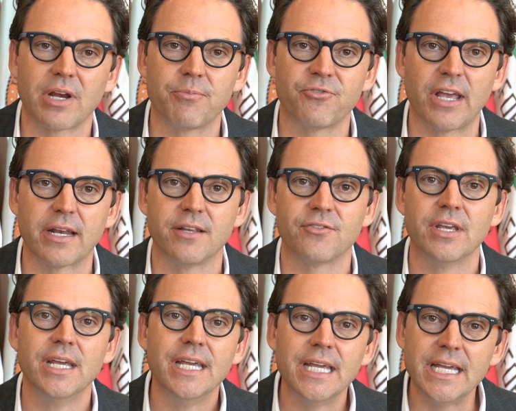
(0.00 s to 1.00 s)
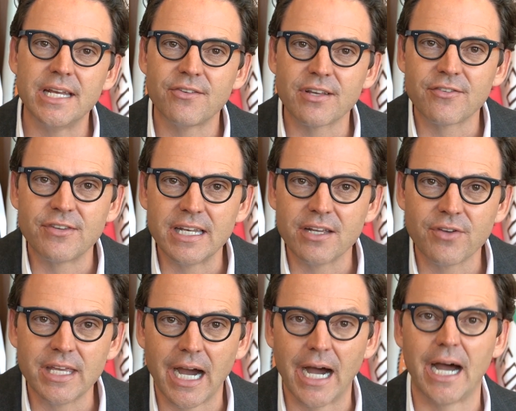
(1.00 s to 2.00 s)
type settings, it is
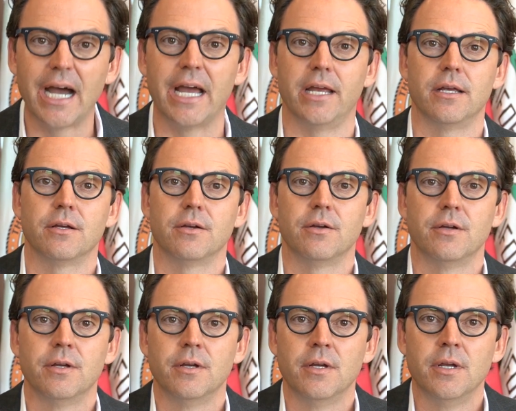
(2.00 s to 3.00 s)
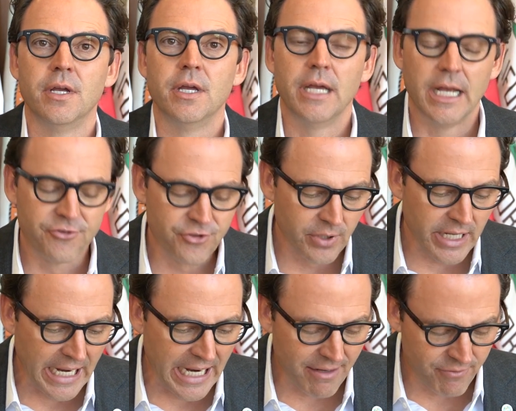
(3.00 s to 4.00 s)
exceedingly high. And so to
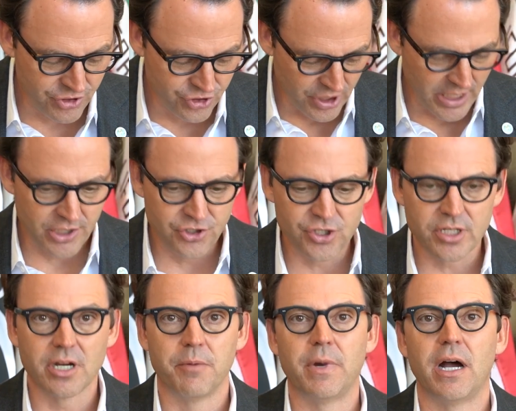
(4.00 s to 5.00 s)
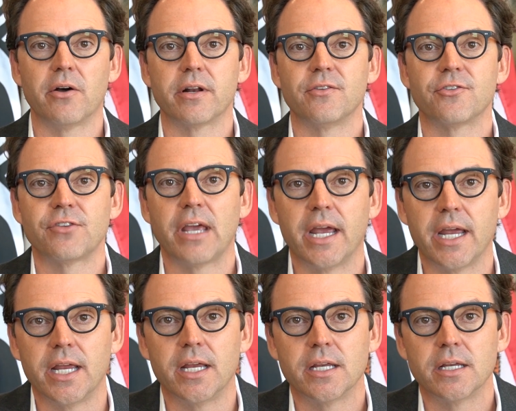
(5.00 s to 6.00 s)
have a judge come out and
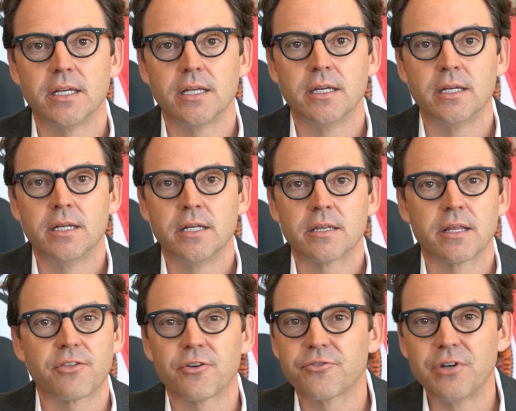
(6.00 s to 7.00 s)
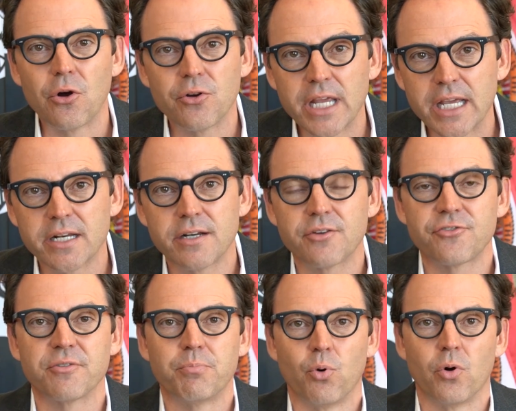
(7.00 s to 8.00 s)
say that there's no data to
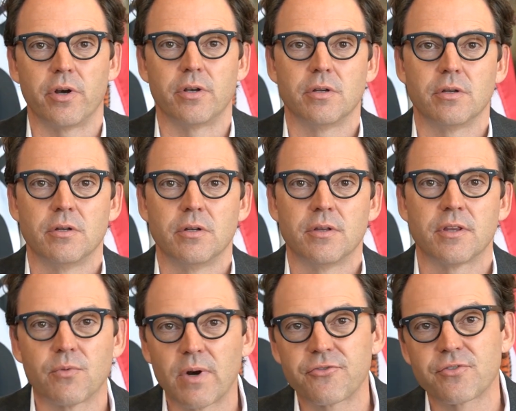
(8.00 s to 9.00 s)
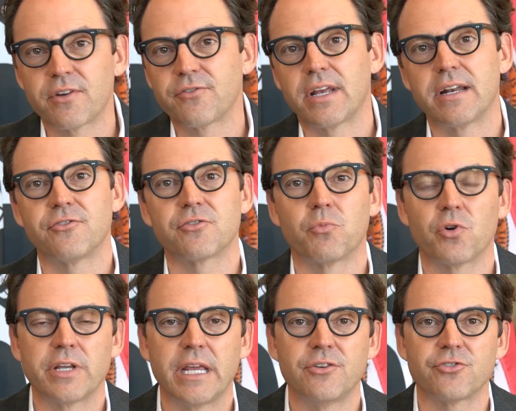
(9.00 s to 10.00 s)
support that restaurant settings are
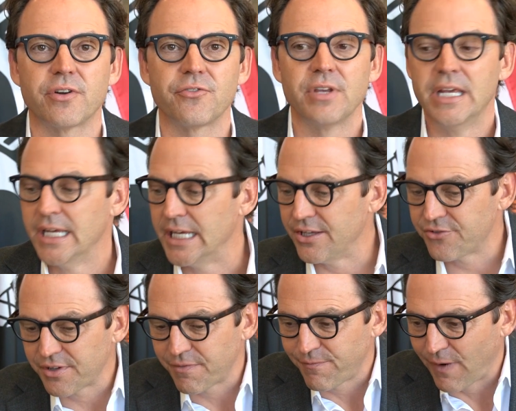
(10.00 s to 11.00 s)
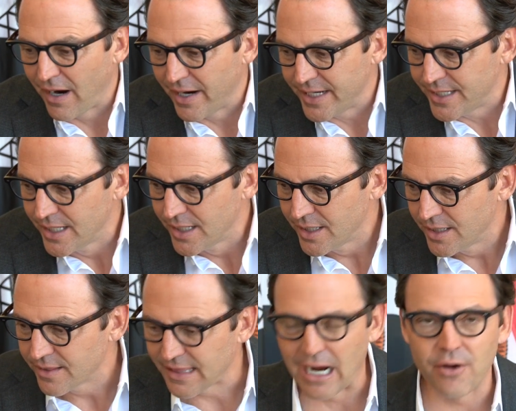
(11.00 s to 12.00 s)
more dangerous is defying
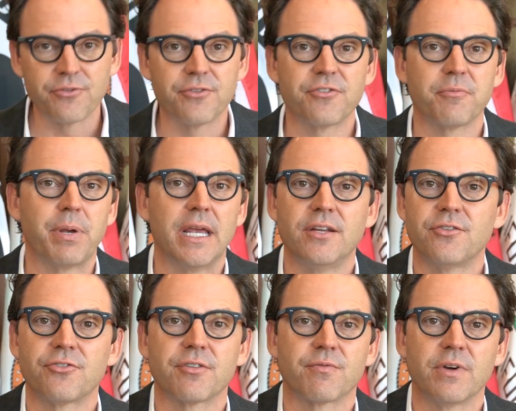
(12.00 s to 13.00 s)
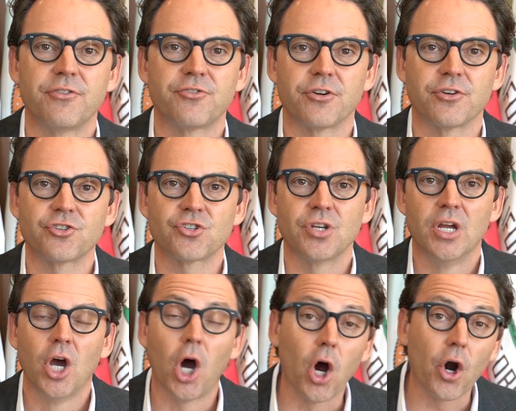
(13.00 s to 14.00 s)
thousands of pages of research
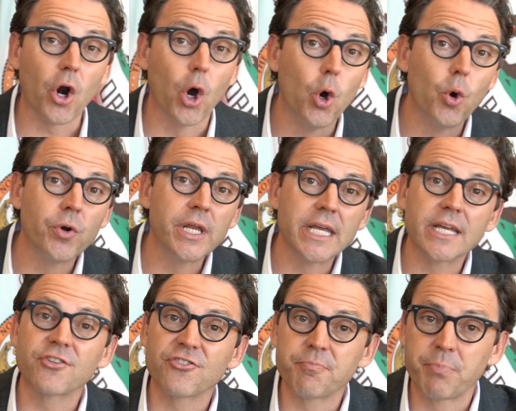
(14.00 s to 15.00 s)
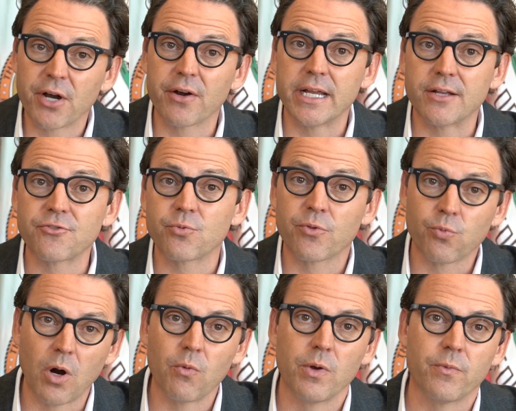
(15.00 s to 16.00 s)
our own experience with
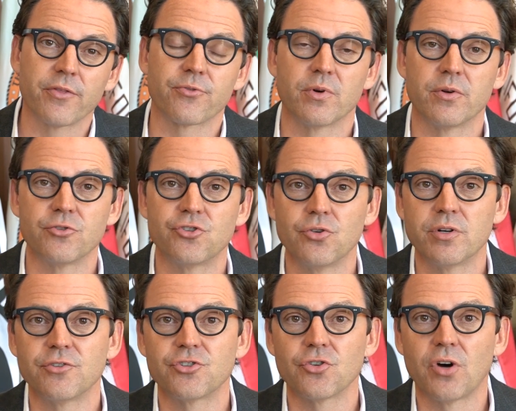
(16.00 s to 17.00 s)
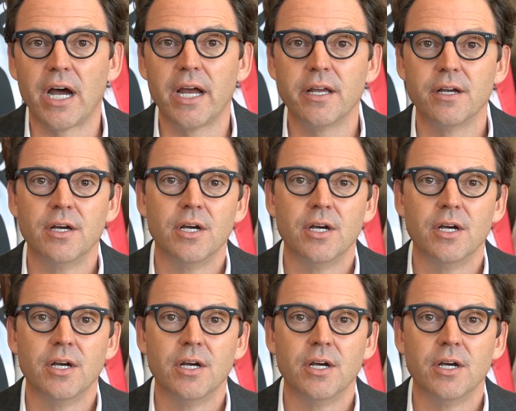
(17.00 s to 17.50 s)
what we went through in June and July,